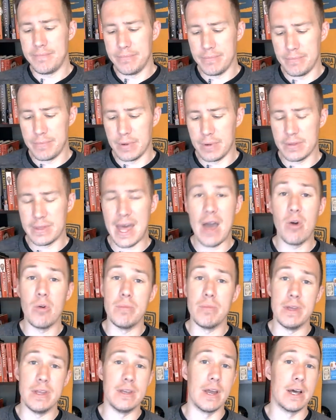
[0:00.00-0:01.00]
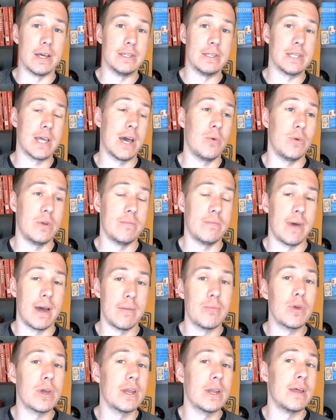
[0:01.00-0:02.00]
But that would be nice. I wouldn't mind
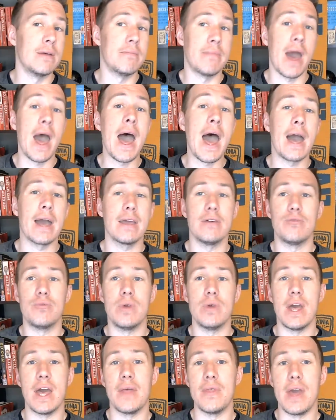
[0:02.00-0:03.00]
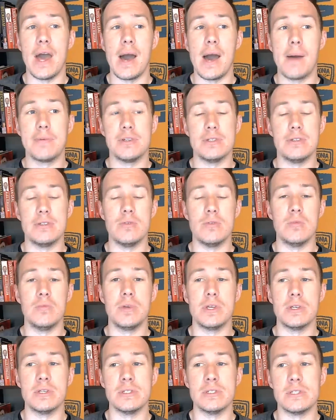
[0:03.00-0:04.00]
bringing him back if we had the option to,
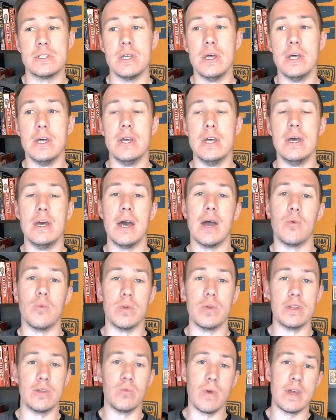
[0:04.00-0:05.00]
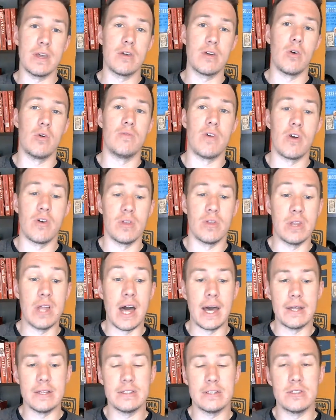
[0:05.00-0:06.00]
because I really rate Kovar a
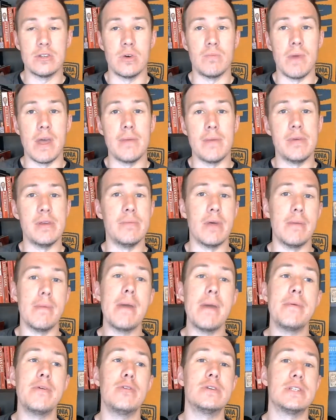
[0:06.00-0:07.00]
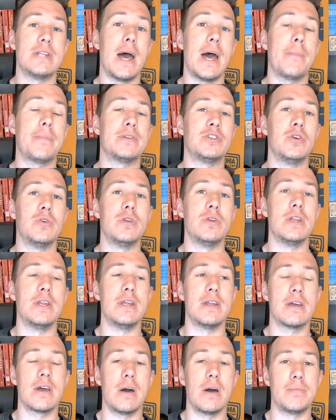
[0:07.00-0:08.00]
lot. So maybe there's an opportunity in a
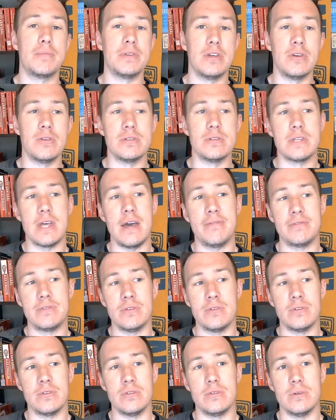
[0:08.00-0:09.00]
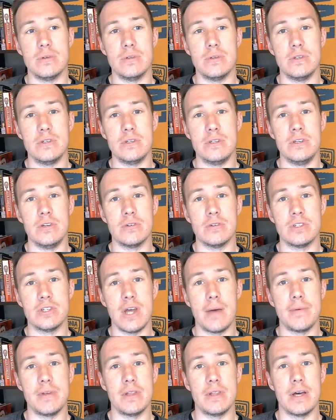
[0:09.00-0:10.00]
couple years after,
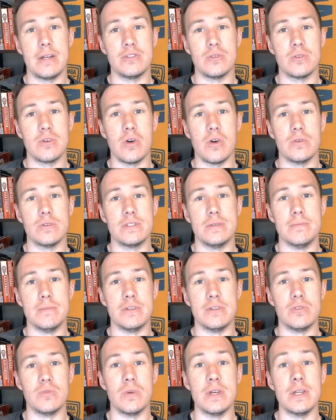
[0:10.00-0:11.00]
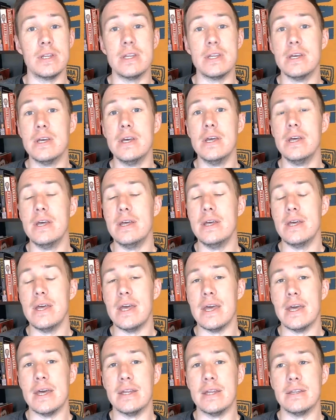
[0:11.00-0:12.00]
Xabi Alonso goes to Madrid,
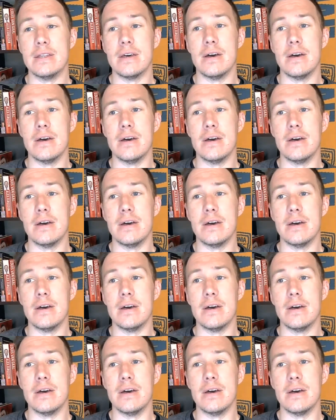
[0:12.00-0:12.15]
and